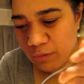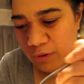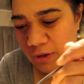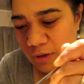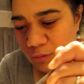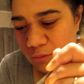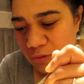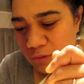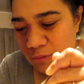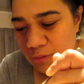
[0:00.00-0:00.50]

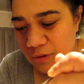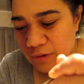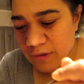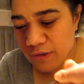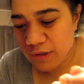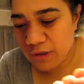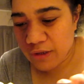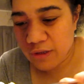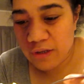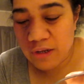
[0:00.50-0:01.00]
Wait,
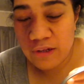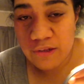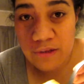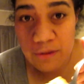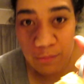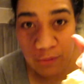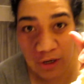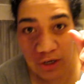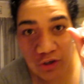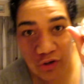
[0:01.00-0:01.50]
what's the kid has
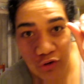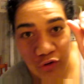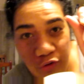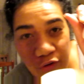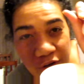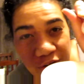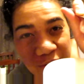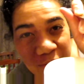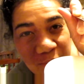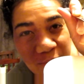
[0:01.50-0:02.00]
some ice
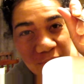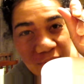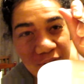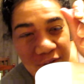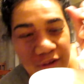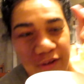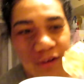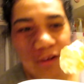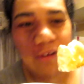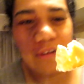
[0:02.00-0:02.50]
cream?
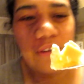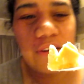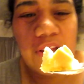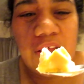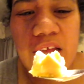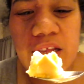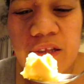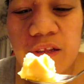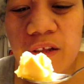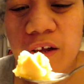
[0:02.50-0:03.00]

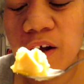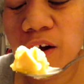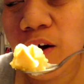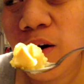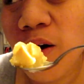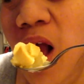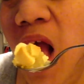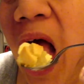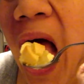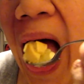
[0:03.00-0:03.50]
Let's
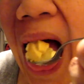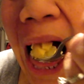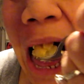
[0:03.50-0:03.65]
go.